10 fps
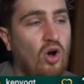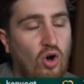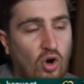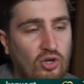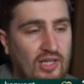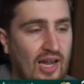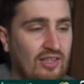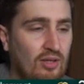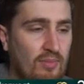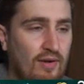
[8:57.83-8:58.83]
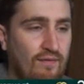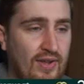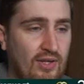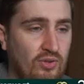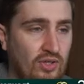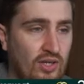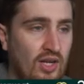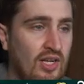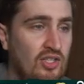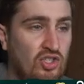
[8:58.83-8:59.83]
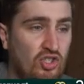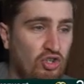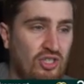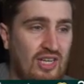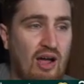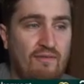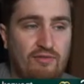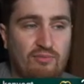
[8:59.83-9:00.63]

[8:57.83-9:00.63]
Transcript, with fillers: or getting the midfielder just down from